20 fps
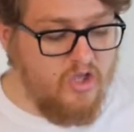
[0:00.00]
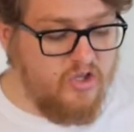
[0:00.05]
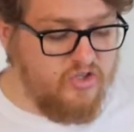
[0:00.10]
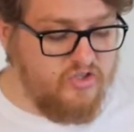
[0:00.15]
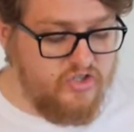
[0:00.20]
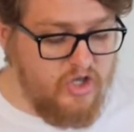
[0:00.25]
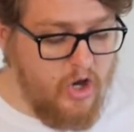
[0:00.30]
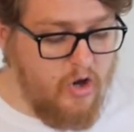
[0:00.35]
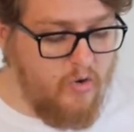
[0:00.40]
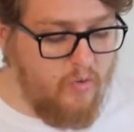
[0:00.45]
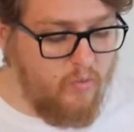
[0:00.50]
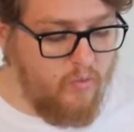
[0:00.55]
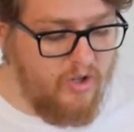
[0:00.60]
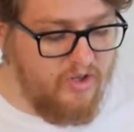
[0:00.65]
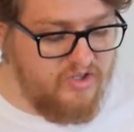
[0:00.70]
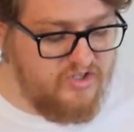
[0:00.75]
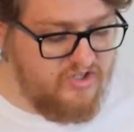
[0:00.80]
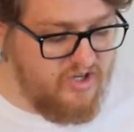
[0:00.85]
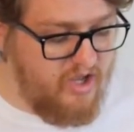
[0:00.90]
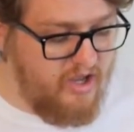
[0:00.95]
So
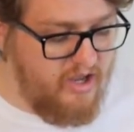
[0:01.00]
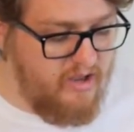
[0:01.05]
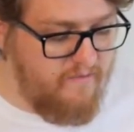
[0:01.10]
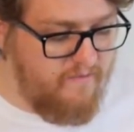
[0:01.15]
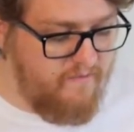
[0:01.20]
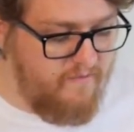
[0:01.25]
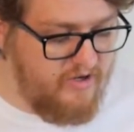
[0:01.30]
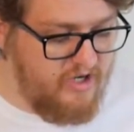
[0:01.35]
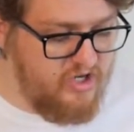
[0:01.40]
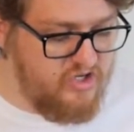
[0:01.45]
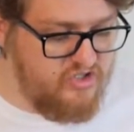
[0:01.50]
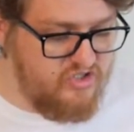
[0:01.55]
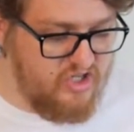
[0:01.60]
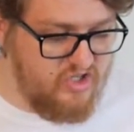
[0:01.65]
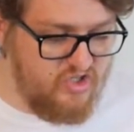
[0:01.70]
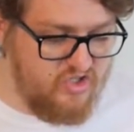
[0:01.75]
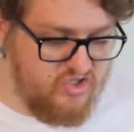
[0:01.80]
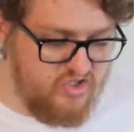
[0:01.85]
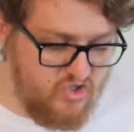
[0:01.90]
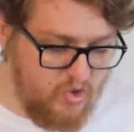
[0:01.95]
once I've finished
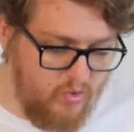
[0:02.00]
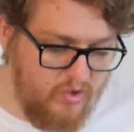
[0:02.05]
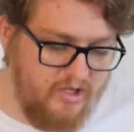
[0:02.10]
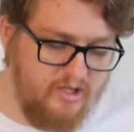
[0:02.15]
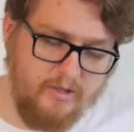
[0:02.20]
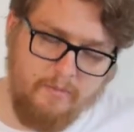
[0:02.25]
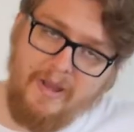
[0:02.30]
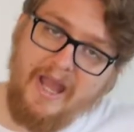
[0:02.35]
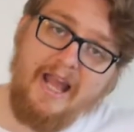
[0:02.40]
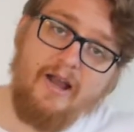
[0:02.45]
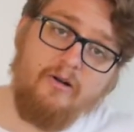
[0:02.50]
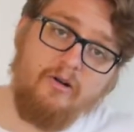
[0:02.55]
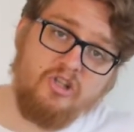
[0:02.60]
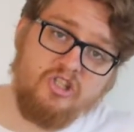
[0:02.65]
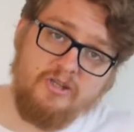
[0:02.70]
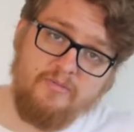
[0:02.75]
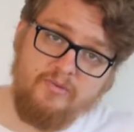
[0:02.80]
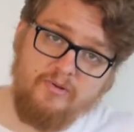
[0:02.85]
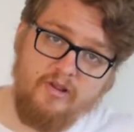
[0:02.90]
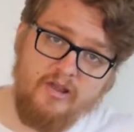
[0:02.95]
installing the power
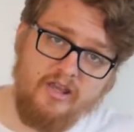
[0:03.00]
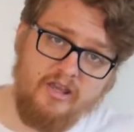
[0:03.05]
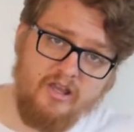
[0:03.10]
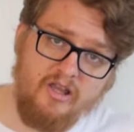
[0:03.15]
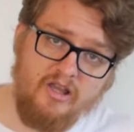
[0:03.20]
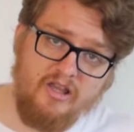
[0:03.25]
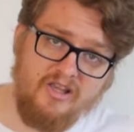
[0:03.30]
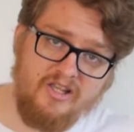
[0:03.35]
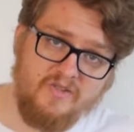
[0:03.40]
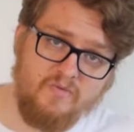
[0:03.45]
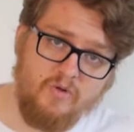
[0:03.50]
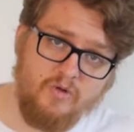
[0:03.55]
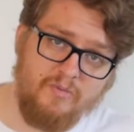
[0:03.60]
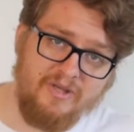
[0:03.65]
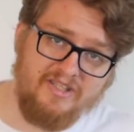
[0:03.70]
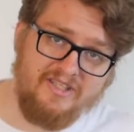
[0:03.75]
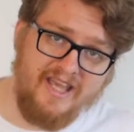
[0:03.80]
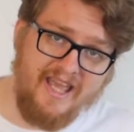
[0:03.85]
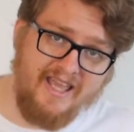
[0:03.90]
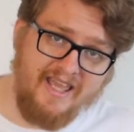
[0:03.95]
supply, guys, we'll
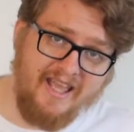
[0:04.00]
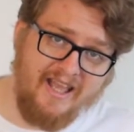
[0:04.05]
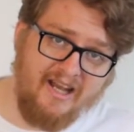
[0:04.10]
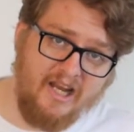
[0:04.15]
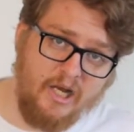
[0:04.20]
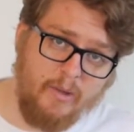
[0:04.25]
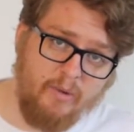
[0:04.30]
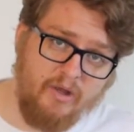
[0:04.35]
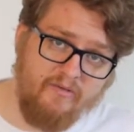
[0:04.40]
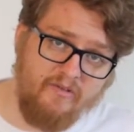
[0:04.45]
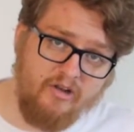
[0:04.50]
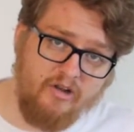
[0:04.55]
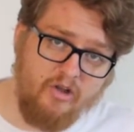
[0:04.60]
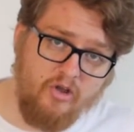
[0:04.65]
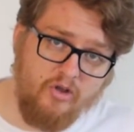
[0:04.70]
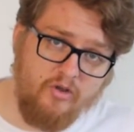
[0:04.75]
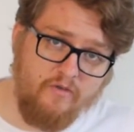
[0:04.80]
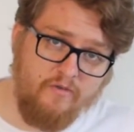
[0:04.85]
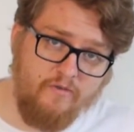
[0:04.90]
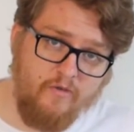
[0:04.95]
be taking a little bit of a
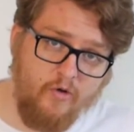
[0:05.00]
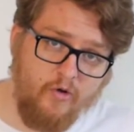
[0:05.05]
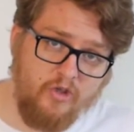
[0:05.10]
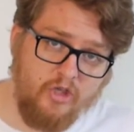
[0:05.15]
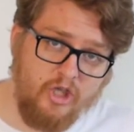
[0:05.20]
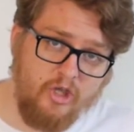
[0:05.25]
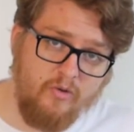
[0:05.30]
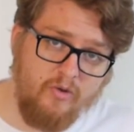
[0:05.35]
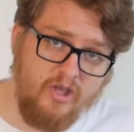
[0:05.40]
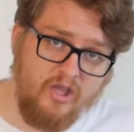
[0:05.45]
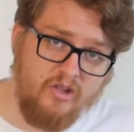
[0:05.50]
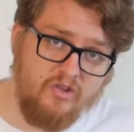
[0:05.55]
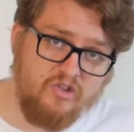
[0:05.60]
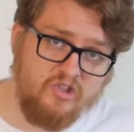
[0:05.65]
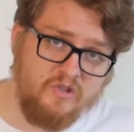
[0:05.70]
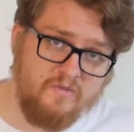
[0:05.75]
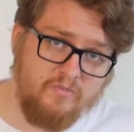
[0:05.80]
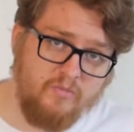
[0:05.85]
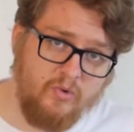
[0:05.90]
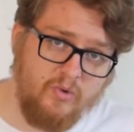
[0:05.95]
look for you in
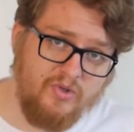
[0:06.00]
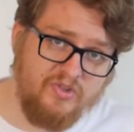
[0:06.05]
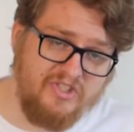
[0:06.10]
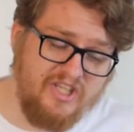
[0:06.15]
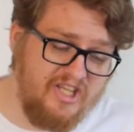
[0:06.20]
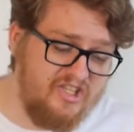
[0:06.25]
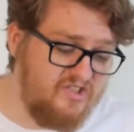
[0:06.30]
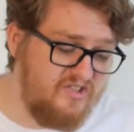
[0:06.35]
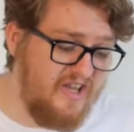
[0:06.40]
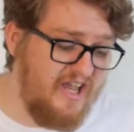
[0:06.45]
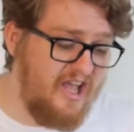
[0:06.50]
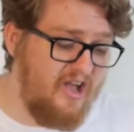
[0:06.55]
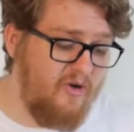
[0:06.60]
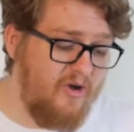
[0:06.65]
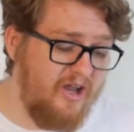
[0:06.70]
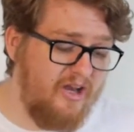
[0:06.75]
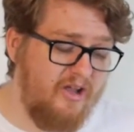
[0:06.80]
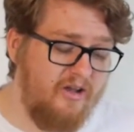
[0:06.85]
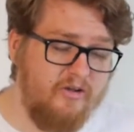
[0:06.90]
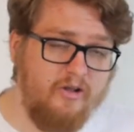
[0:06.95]
some more
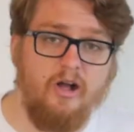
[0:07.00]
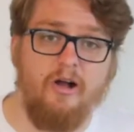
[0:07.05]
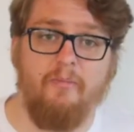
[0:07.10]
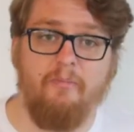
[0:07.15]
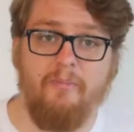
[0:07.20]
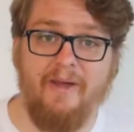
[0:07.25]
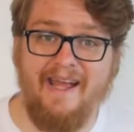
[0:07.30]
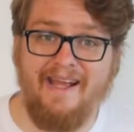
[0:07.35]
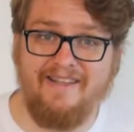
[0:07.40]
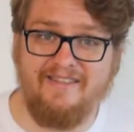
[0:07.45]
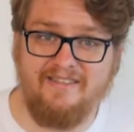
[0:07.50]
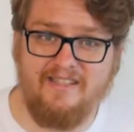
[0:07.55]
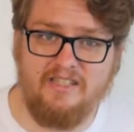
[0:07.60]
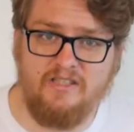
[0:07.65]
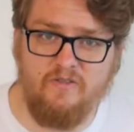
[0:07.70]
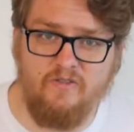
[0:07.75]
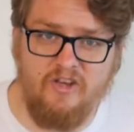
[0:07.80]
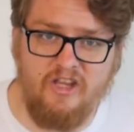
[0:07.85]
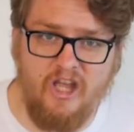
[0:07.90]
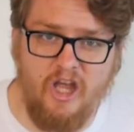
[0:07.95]
detail, and I'll come back to
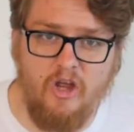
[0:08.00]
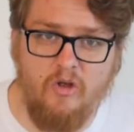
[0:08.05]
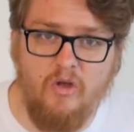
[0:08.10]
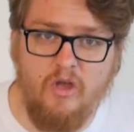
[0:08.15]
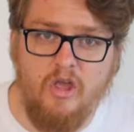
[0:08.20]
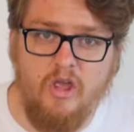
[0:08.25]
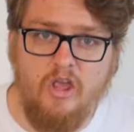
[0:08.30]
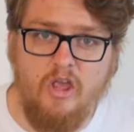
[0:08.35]
this video